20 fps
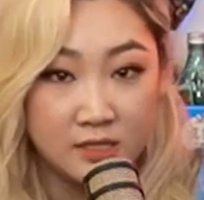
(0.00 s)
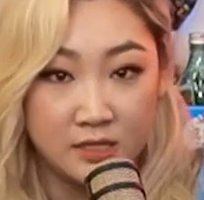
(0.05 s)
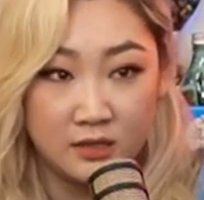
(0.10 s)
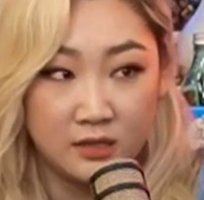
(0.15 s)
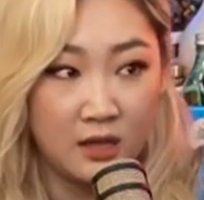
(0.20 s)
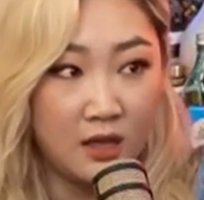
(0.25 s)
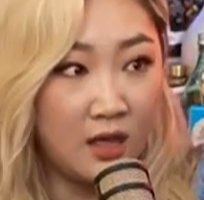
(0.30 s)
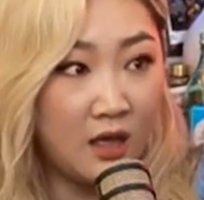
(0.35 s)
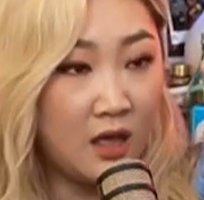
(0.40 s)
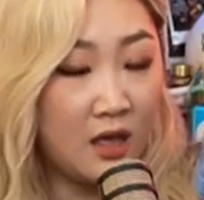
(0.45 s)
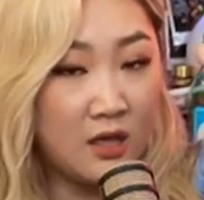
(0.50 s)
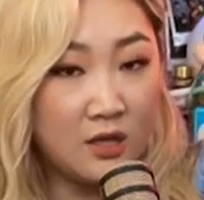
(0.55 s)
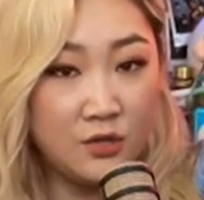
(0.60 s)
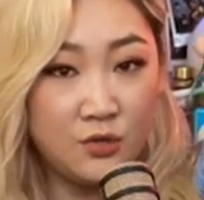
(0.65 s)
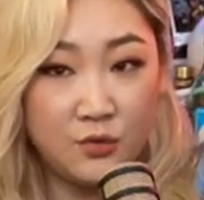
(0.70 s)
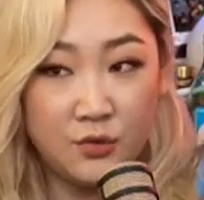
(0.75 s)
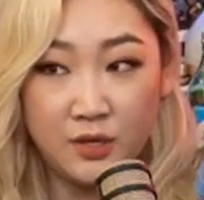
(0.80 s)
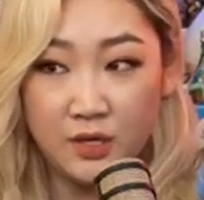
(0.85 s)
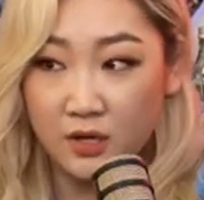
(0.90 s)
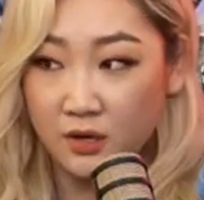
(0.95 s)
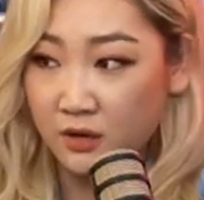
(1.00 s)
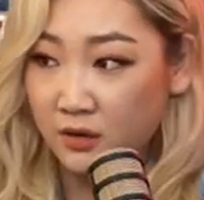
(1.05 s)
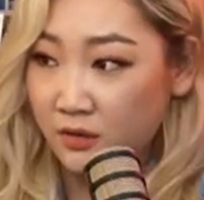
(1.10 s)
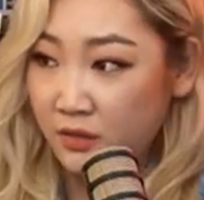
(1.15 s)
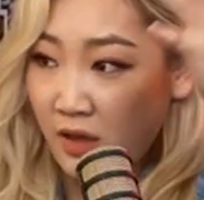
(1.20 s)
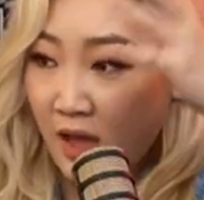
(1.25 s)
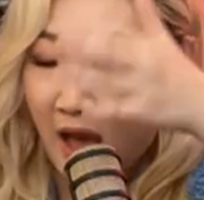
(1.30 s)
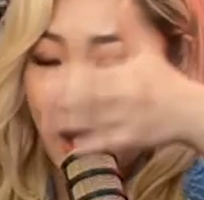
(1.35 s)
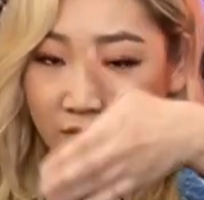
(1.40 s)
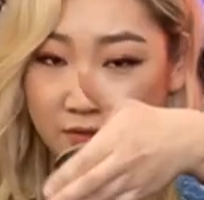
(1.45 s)
and you hear
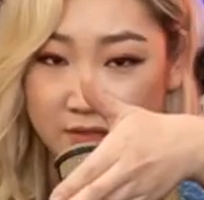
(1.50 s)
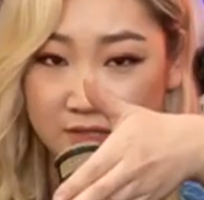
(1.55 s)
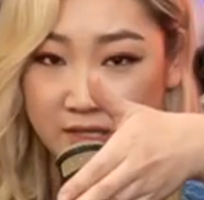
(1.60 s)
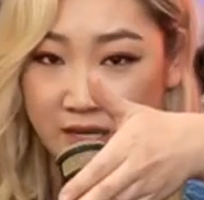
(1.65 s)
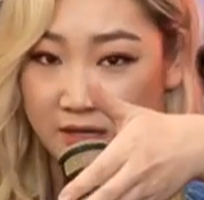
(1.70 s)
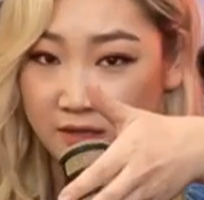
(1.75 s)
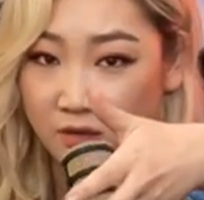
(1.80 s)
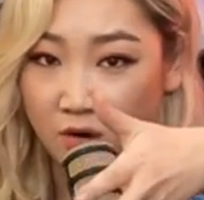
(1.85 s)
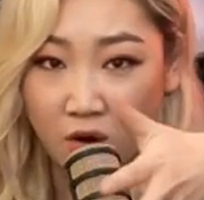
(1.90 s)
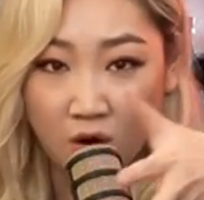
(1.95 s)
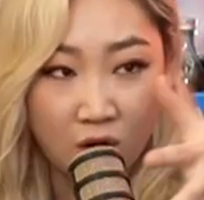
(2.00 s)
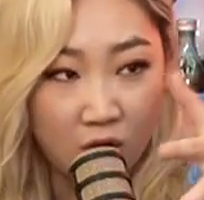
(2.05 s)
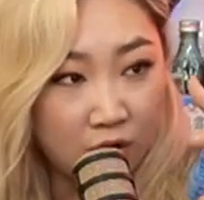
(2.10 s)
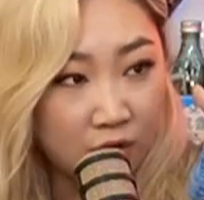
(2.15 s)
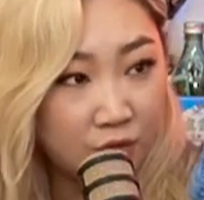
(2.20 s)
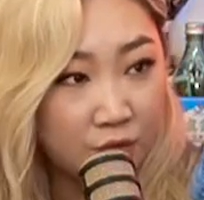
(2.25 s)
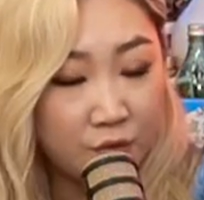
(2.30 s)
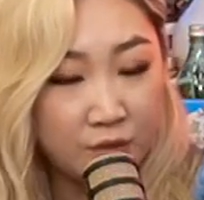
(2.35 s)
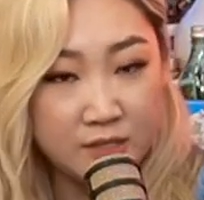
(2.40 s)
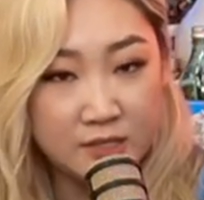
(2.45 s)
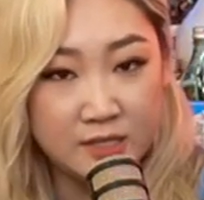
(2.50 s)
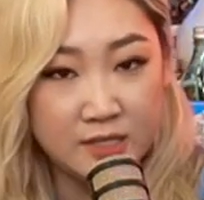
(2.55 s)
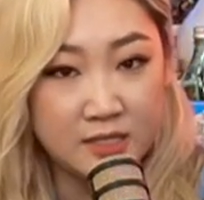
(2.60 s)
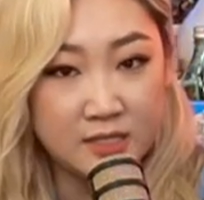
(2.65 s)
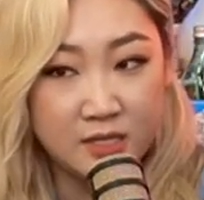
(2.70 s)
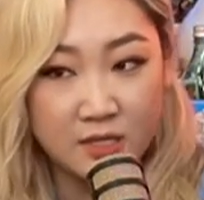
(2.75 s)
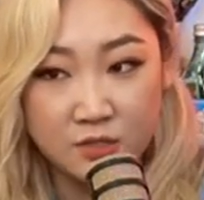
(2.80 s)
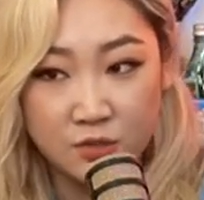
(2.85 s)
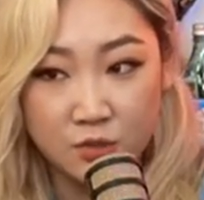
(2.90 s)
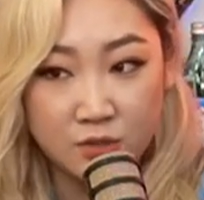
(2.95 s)
the outside car
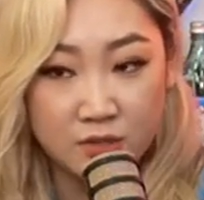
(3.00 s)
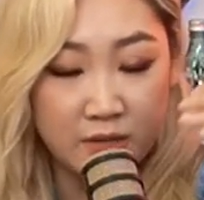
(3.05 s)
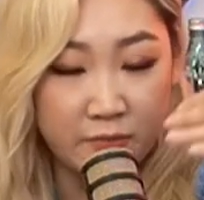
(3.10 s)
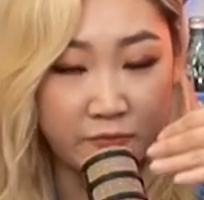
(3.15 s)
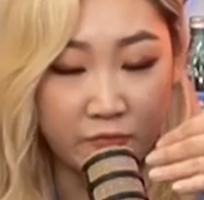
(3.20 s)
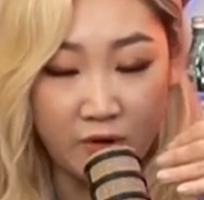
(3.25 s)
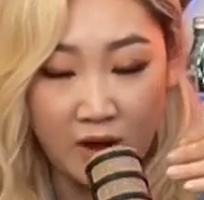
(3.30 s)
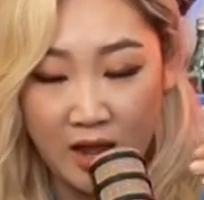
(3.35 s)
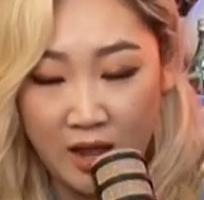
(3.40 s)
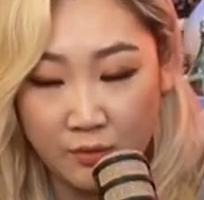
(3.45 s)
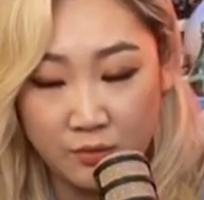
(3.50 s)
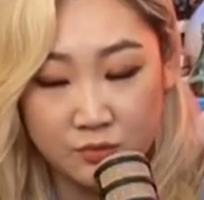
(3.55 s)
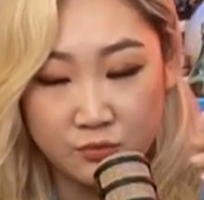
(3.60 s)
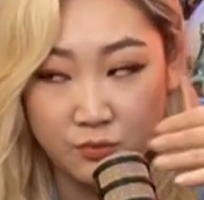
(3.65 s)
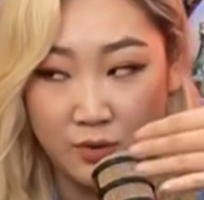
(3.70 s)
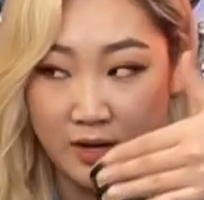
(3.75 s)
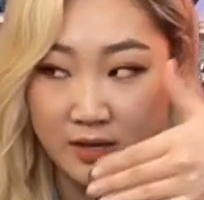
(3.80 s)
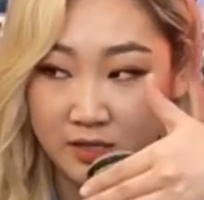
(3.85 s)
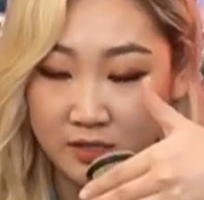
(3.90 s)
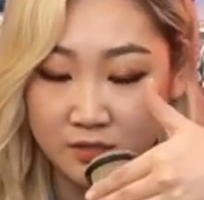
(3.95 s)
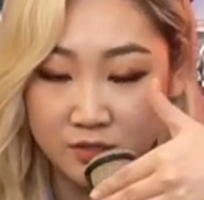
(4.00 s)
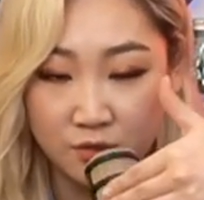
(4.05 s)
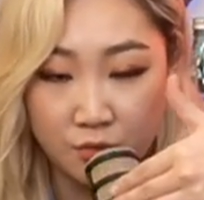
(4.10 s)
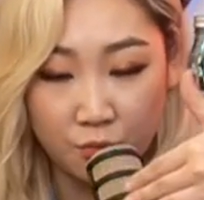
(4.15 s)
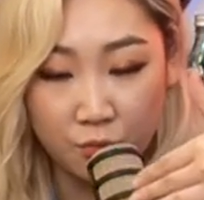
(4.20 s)
noises because you're I was right next to the